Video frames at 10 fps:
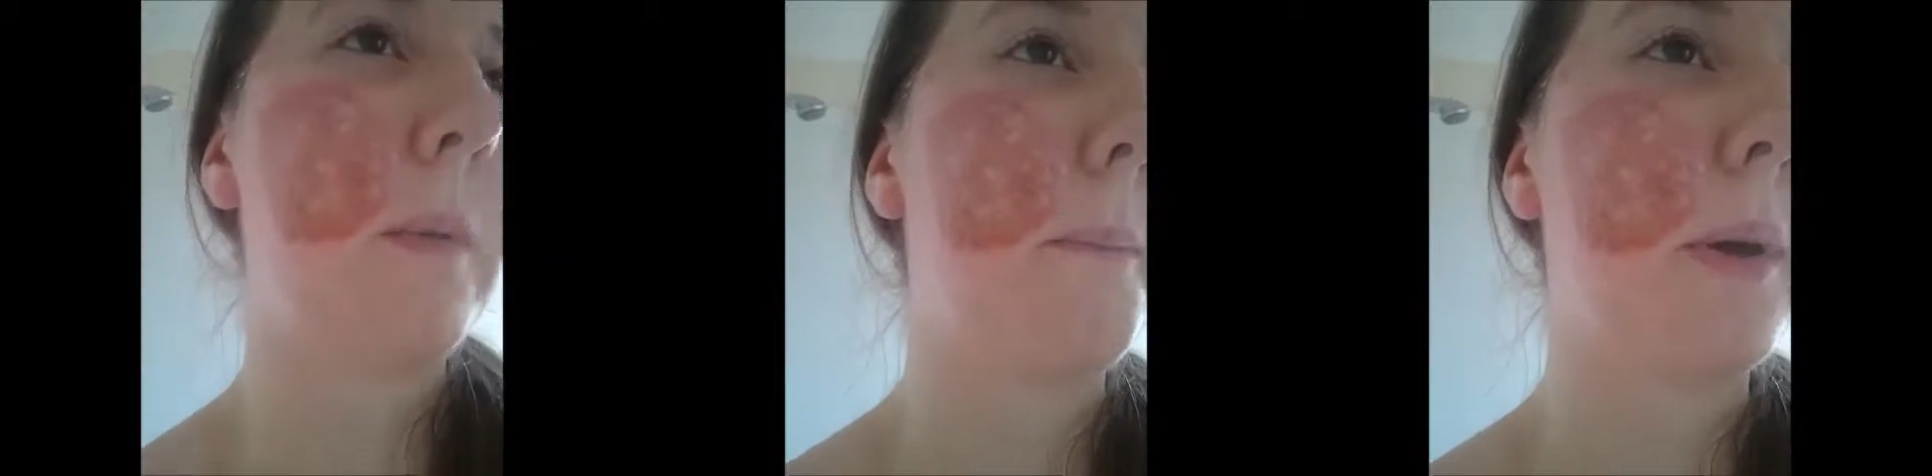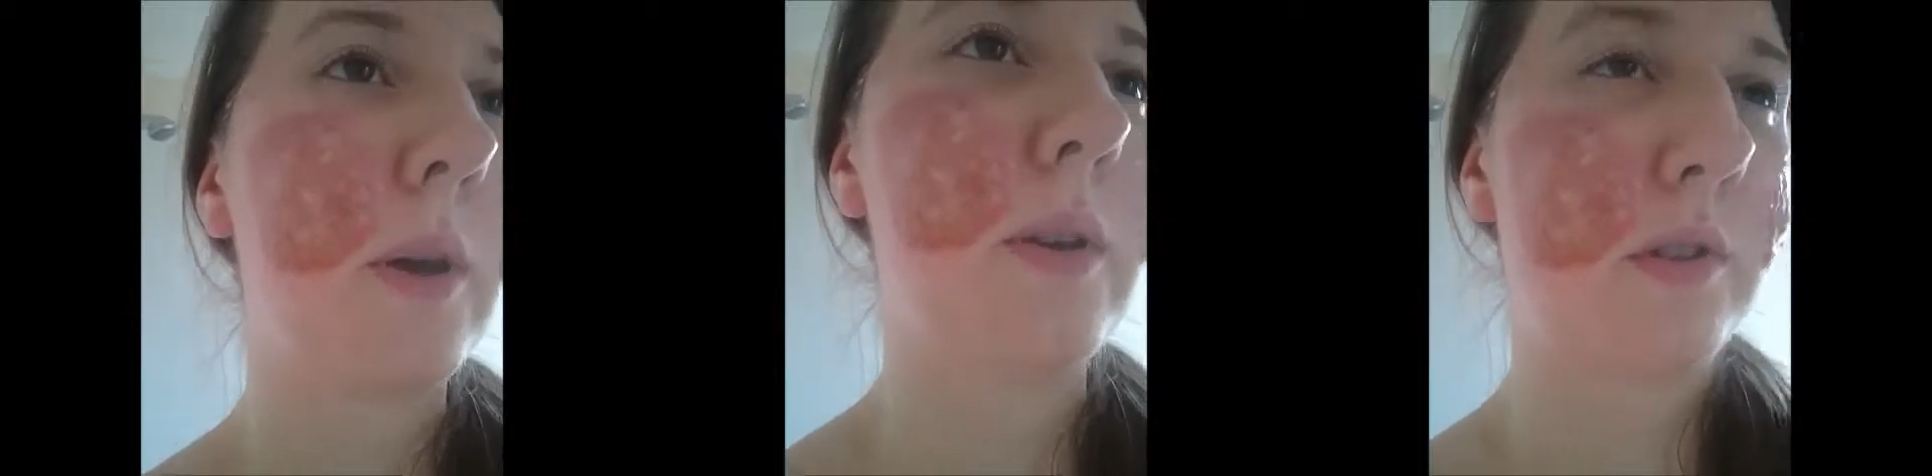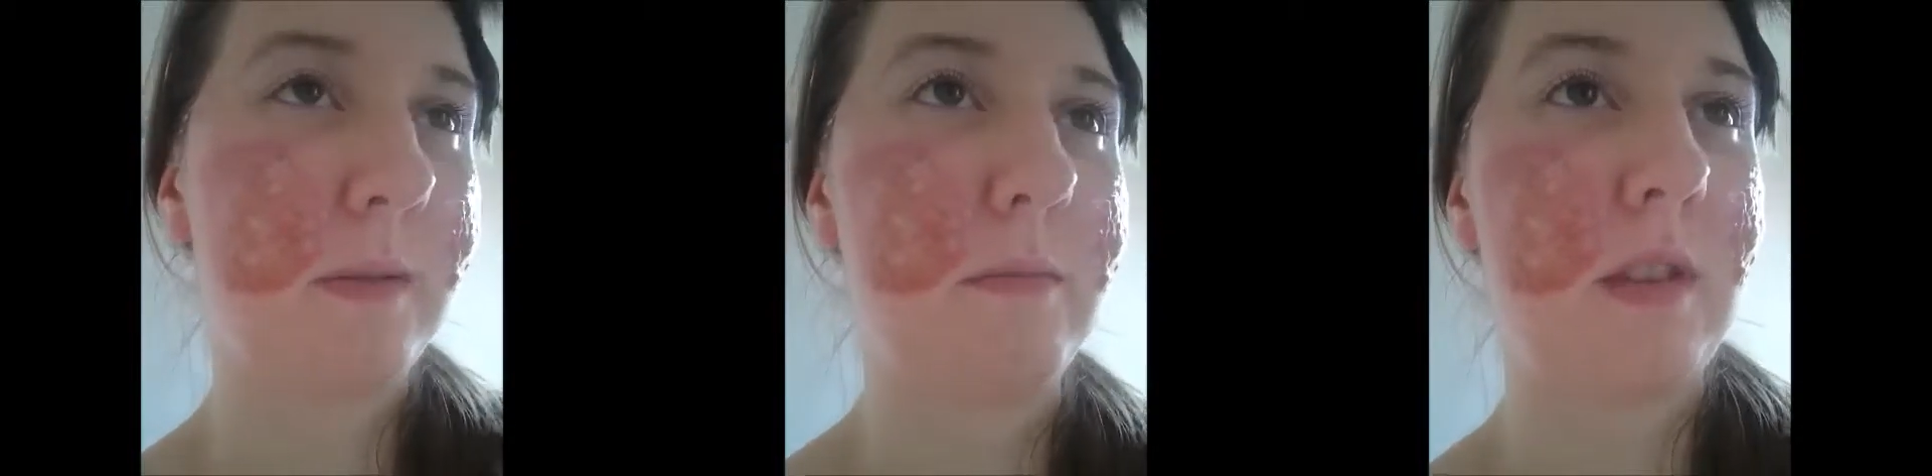put
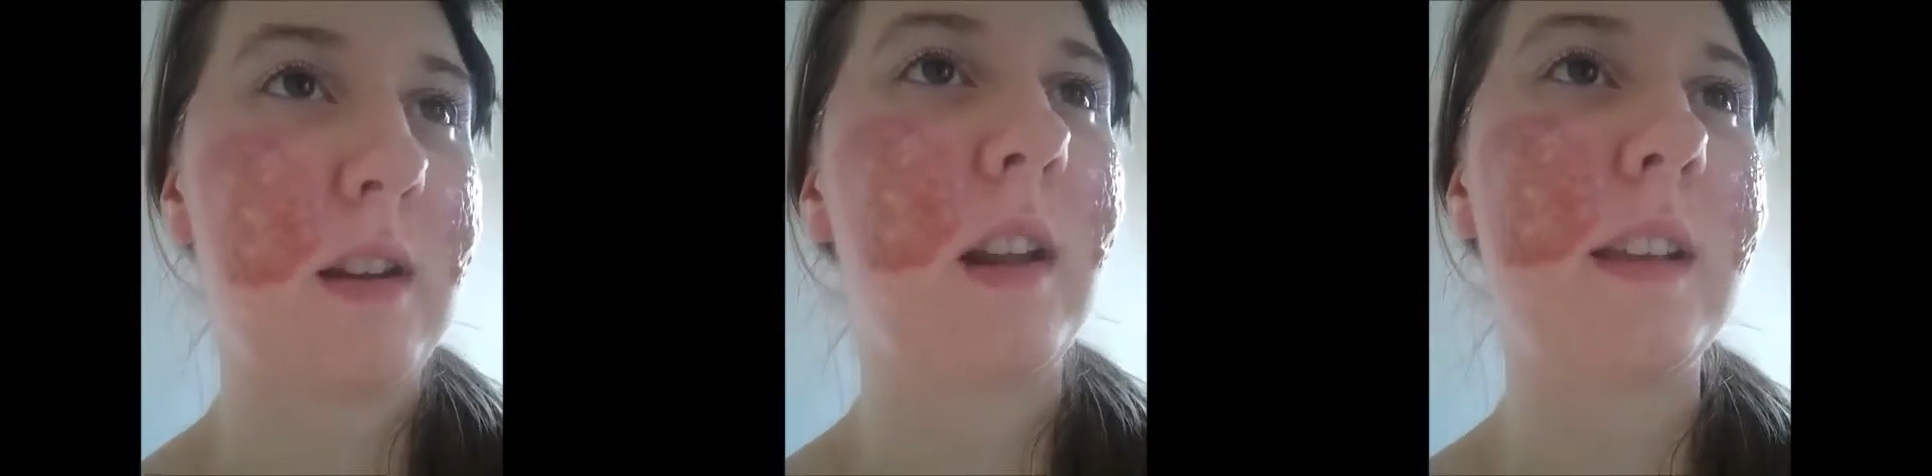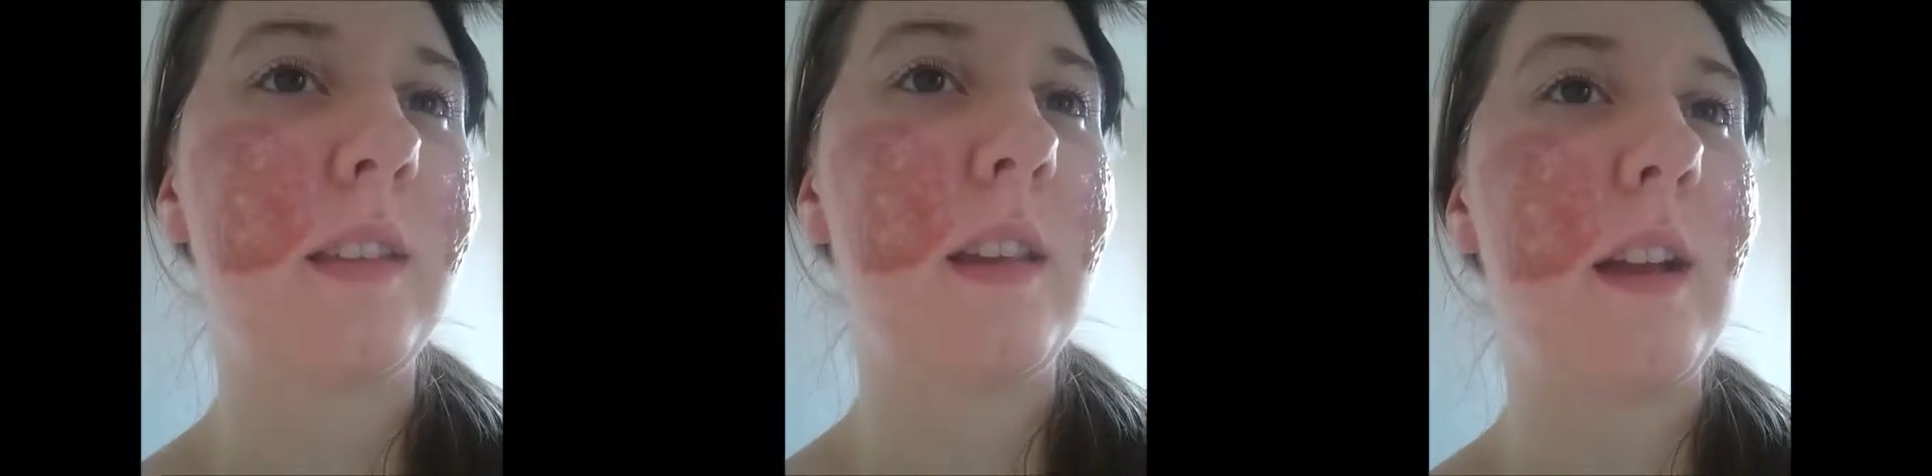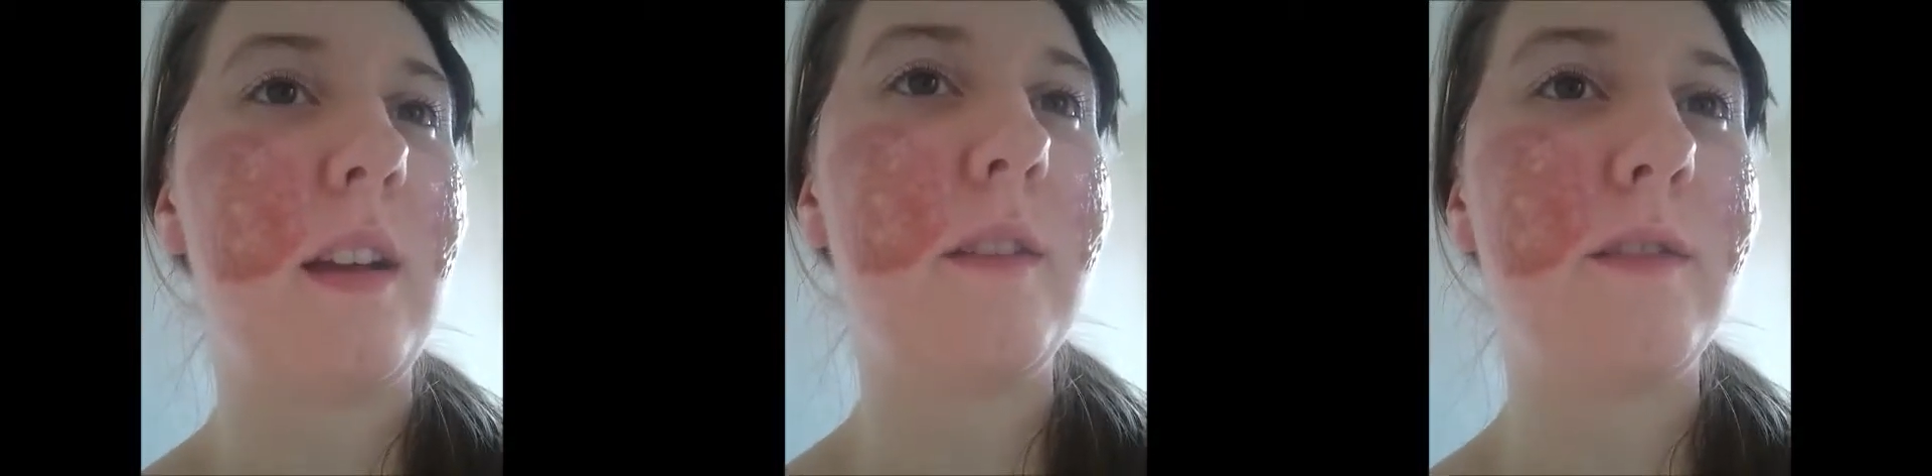something like
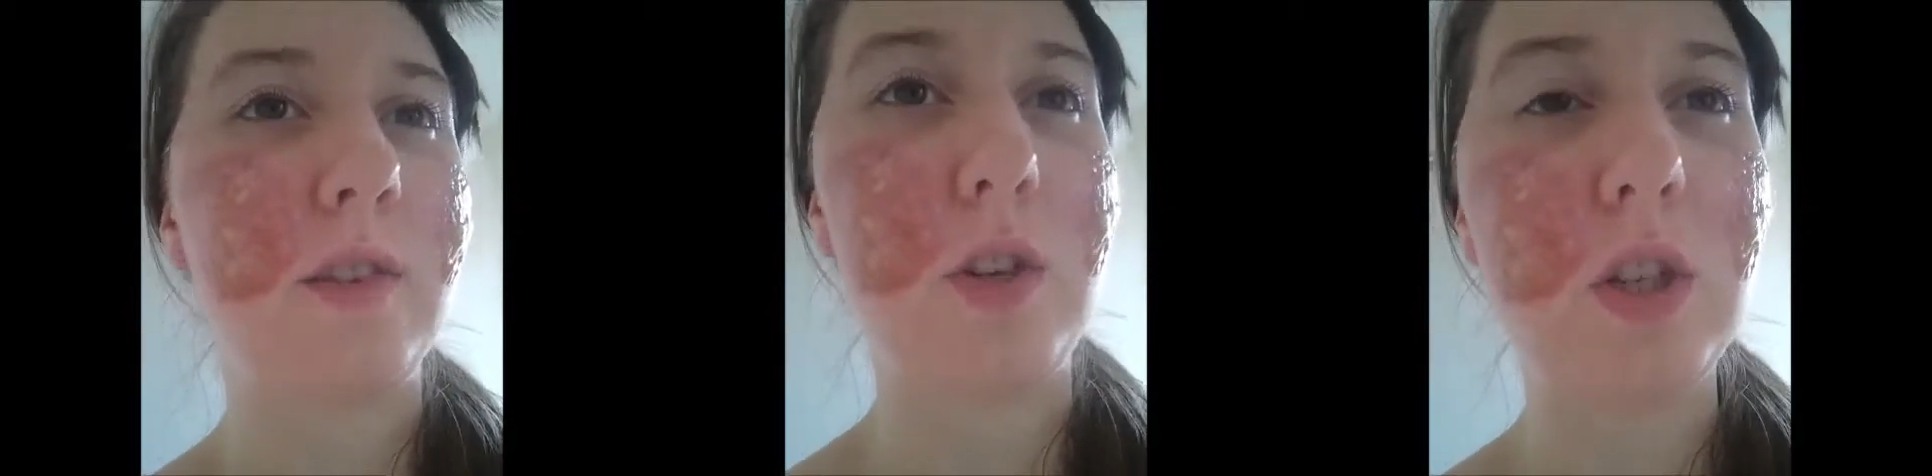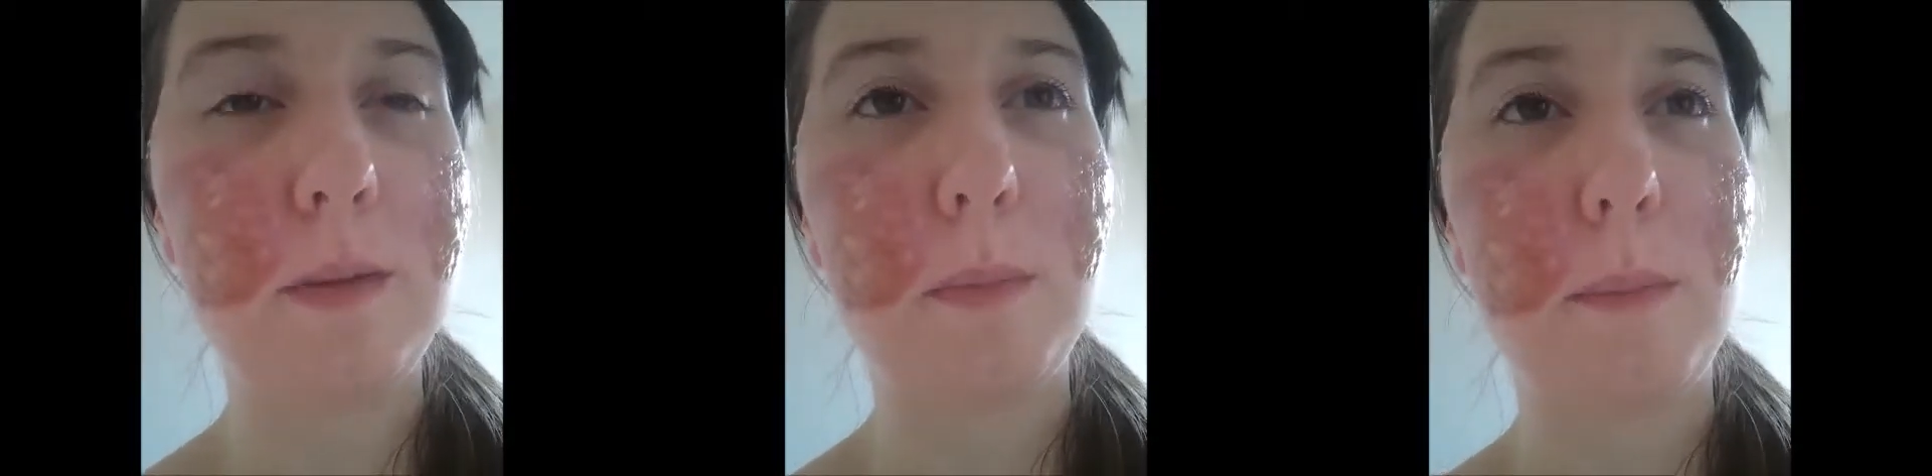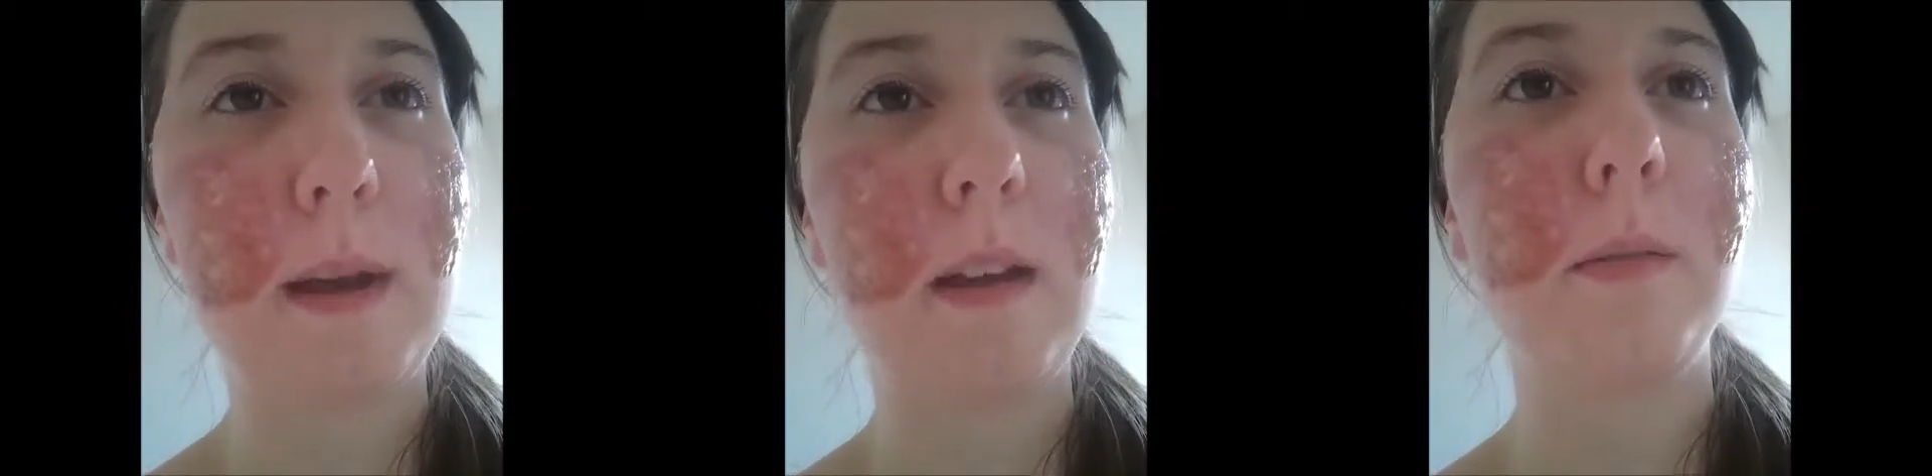that for a cheap
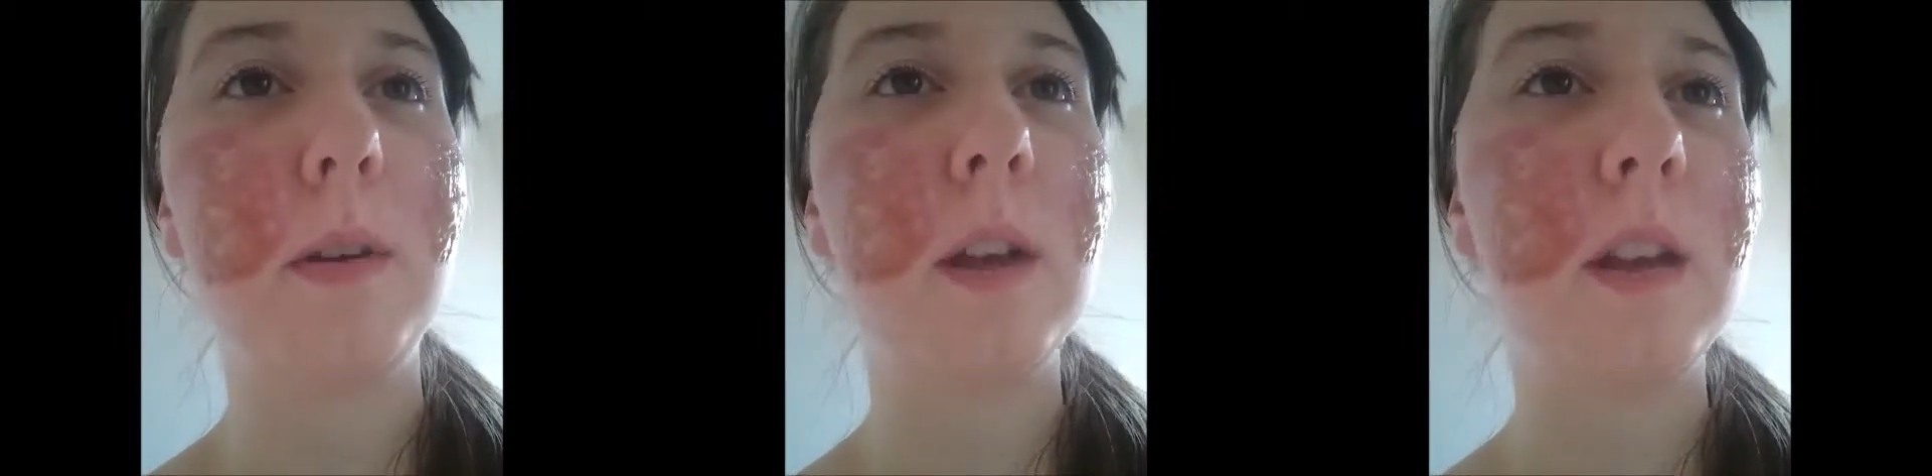amount